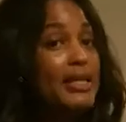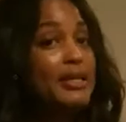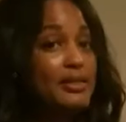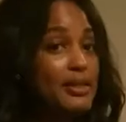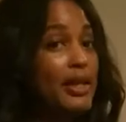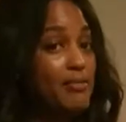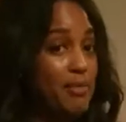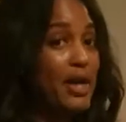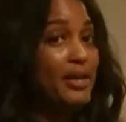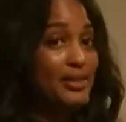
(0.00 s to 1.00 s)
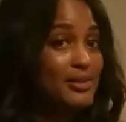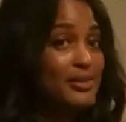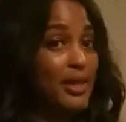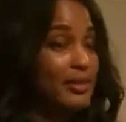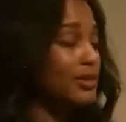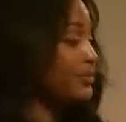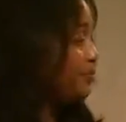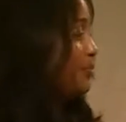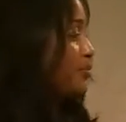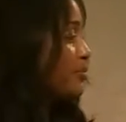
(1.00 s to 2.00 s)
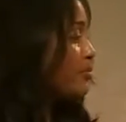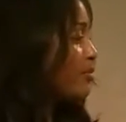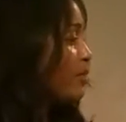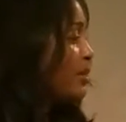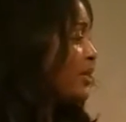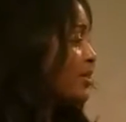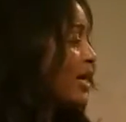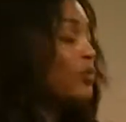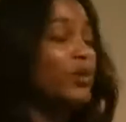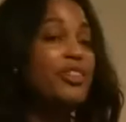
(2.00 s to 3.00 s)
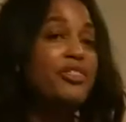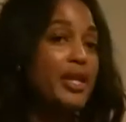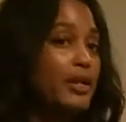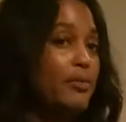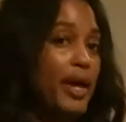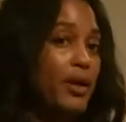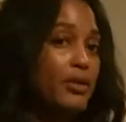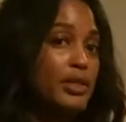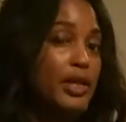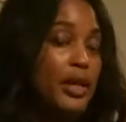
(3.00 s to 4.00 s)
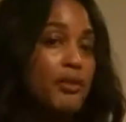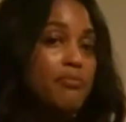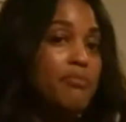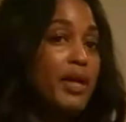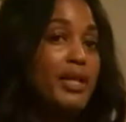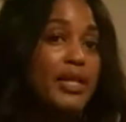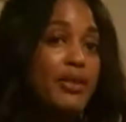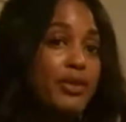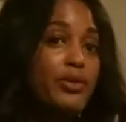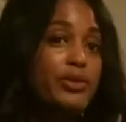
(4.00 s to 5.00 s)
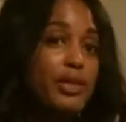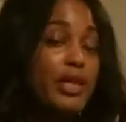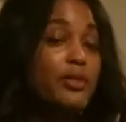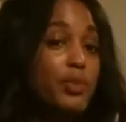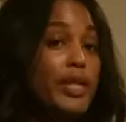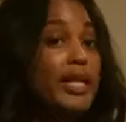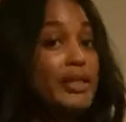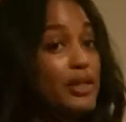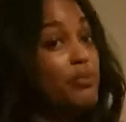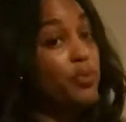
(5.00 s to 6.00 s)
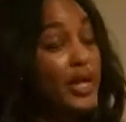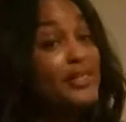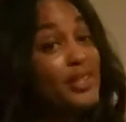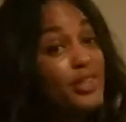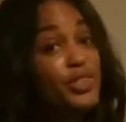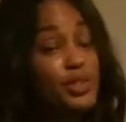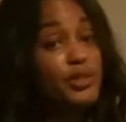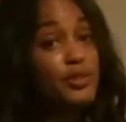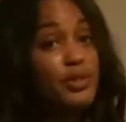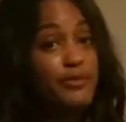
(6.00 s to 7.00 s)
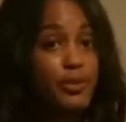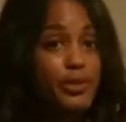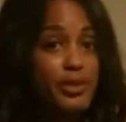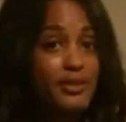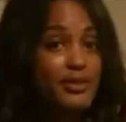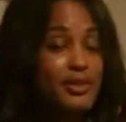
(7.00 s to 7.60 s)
is a mindset because how we think about money and those things, we end up raising our children, unfortunately, the